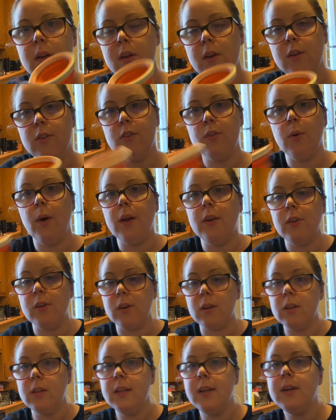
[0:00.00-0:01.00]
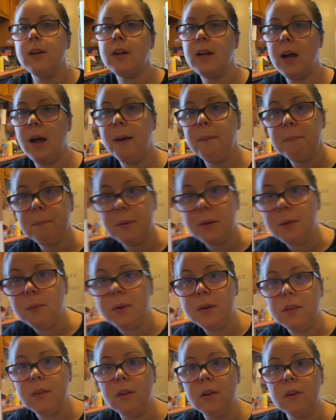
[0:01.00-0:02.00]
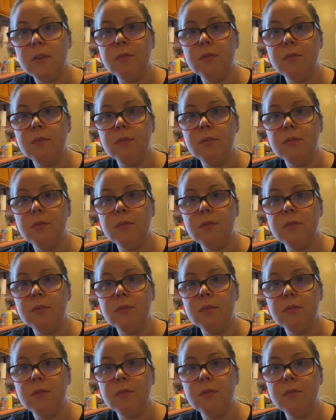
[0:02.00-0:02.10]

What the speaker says: So on your clear cup, you would look